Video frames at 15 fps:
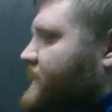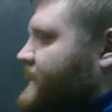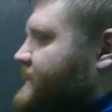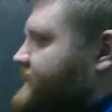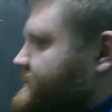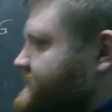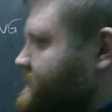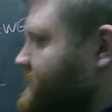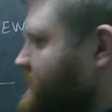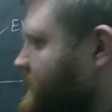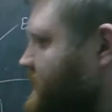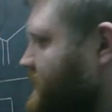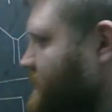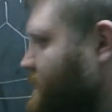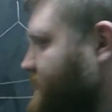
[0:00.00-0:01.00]
mechanism,
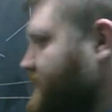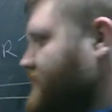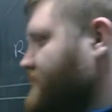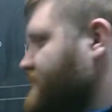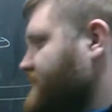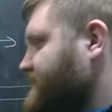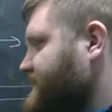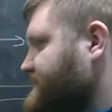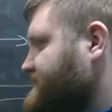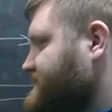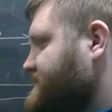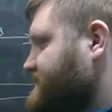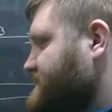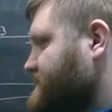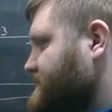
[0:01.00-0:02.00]
we know that
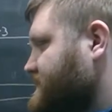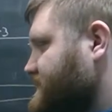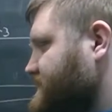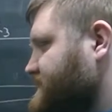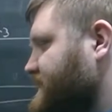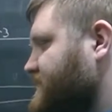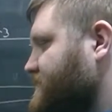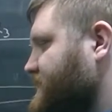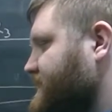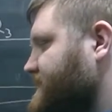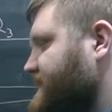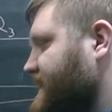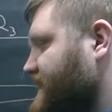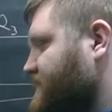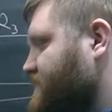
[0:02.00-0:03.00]
this is going to be
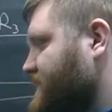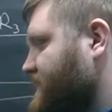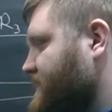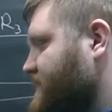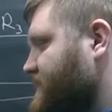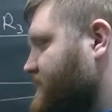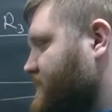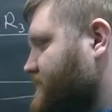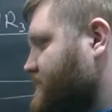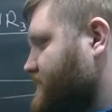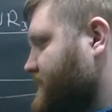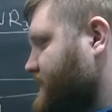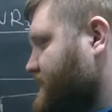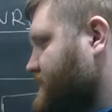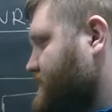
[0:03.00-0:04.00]
attacked by our
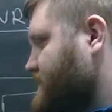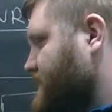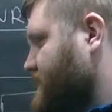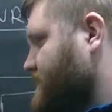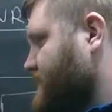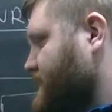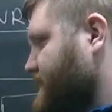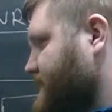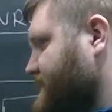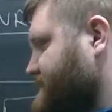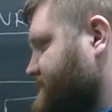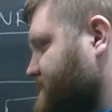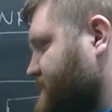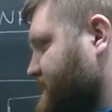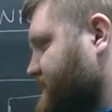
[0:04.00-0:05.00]
NR3, and we're going to get
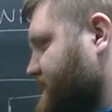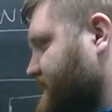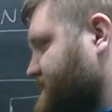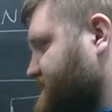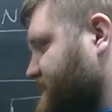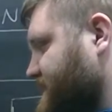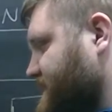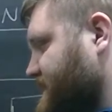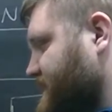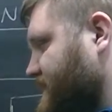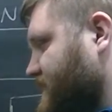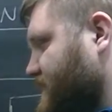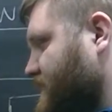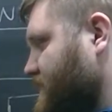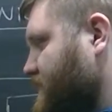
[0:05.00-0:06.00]
something attaching
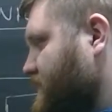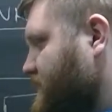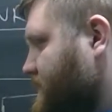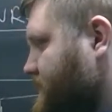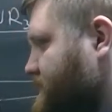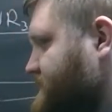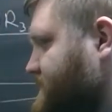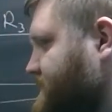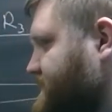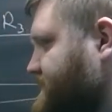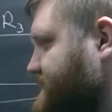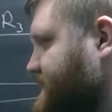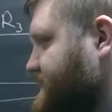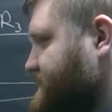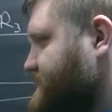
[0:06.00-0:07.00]
here. So this is
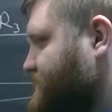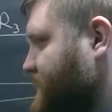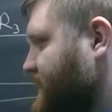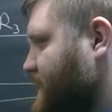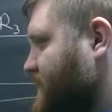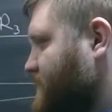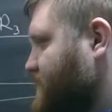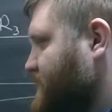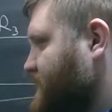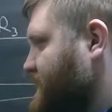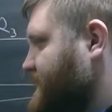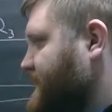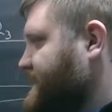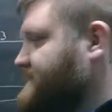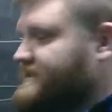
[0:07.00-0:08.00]
going to swing up,
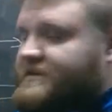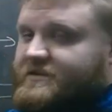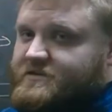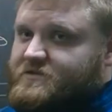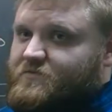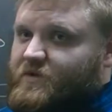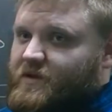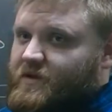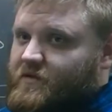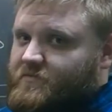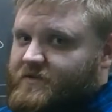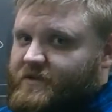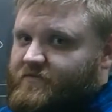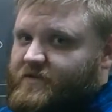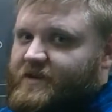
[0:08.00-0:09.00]
and that's going to swing up to
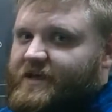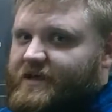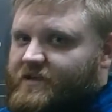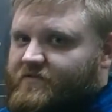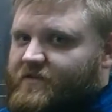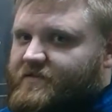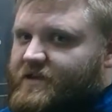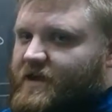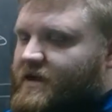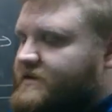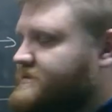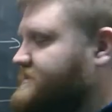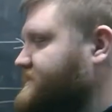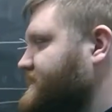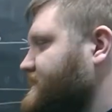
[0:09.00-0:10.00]
give a negative on the
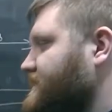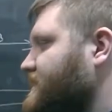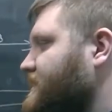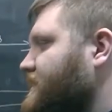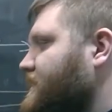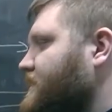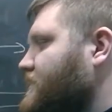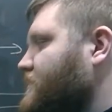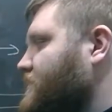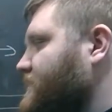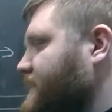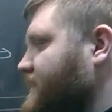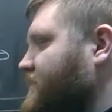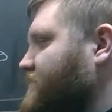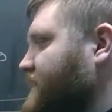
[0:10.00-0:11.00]
oxygen when
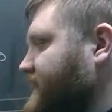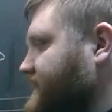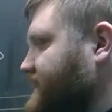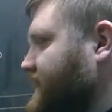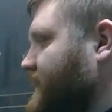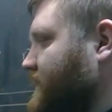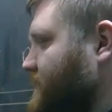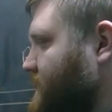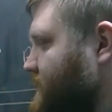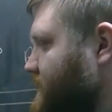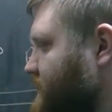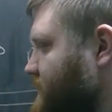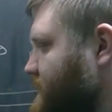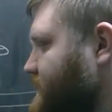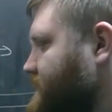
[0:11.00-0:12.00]
we come back down.
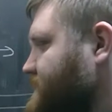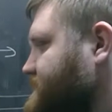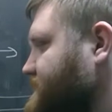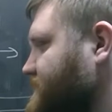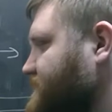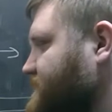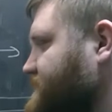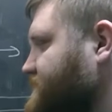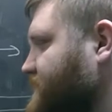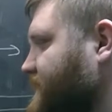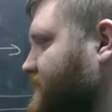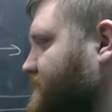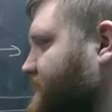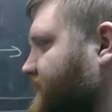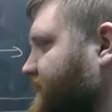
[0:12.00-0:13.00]
So if we swing
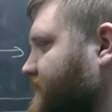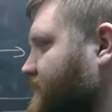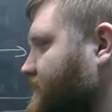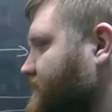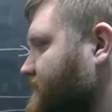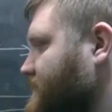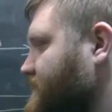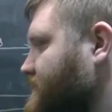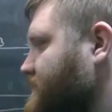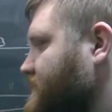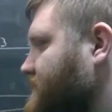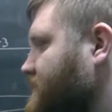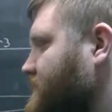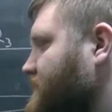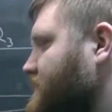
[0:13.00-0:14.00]
up there,
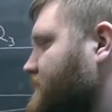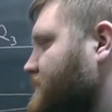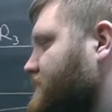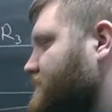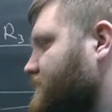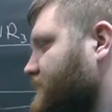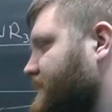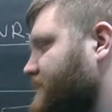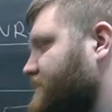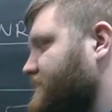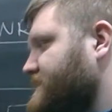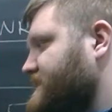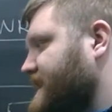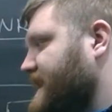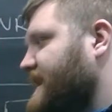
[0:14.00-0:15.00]
we're going to
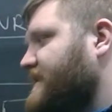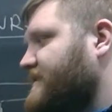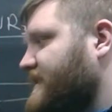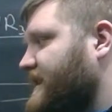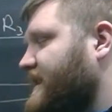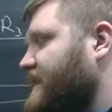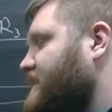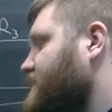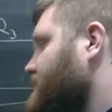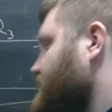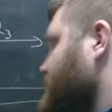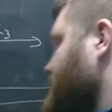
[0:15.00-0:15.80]
attack that.